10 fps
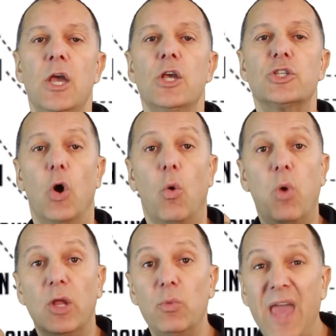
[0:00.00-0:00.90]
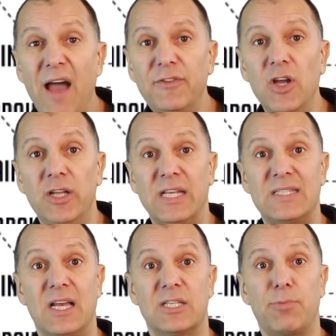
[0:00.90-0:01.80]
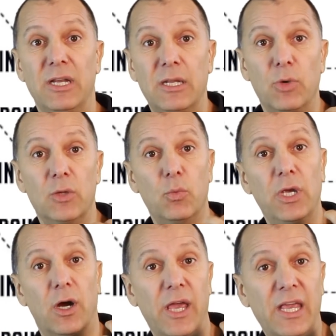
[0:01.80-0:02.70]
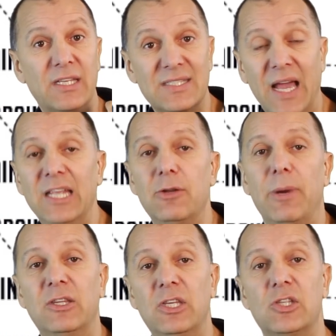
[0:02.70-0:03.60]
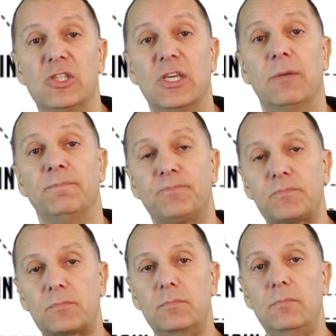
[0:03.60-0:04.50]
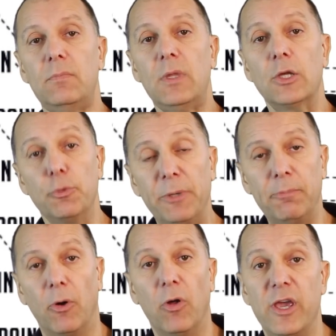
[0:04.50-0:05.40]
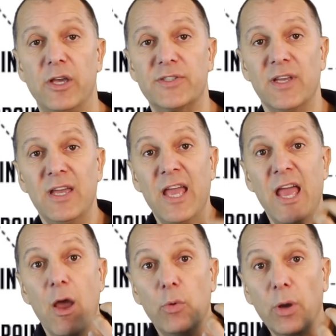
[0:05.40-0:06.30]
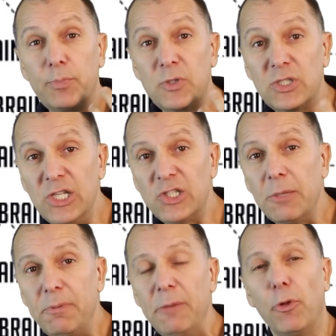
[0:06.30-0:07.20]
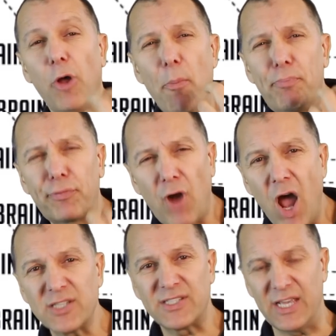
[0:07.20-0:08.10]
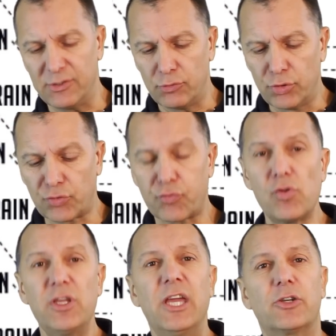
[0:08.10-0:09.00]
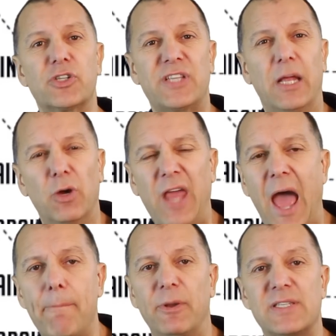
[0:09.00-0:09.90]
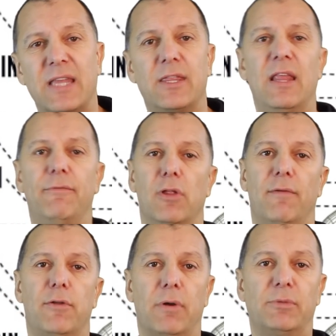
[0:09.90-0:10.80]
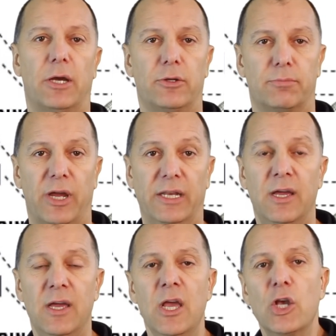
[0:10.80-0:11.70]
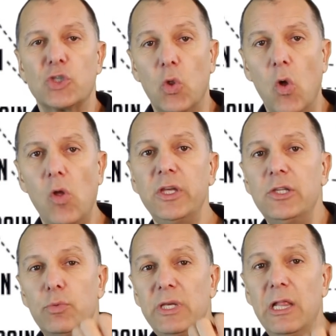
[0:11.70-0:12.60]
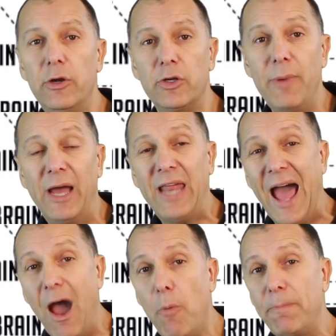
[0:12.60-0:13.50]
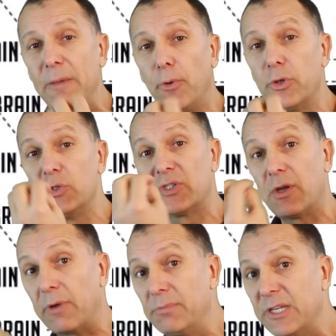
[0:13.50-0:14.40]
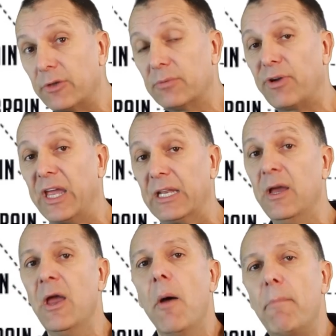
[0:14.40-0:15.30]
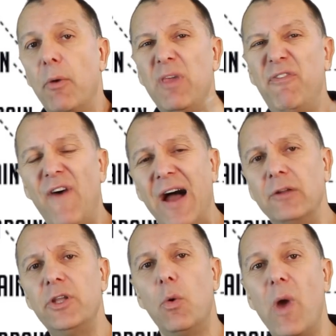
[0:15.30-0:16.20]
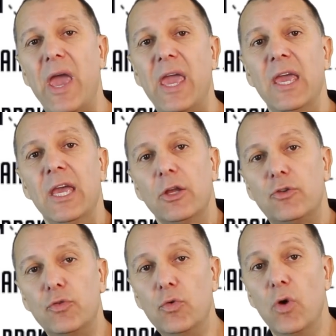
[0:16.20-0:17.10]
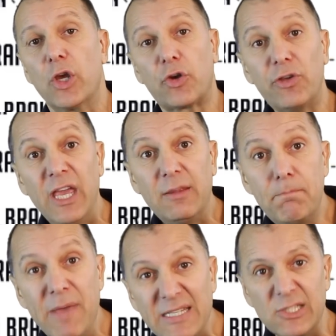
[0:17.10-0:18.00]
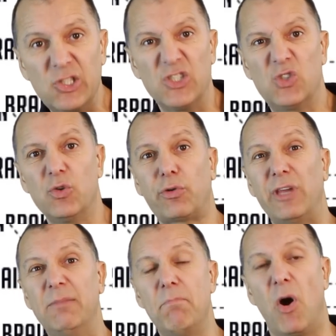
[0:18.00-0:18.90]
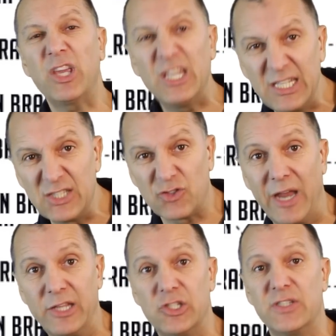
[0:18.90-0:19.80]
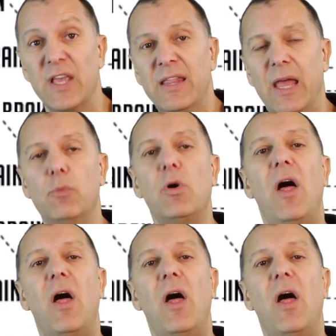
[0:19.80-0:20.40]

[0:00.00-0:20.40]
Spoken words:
So what we have done at SalesBrain and what we are excited about teaching to people is we're teaching people a process to truly understand what happens at the level of the reptilian brain. So not only do we learn about how people use the reptilian brain, but we found a way to create messages, to create marketing strategies that will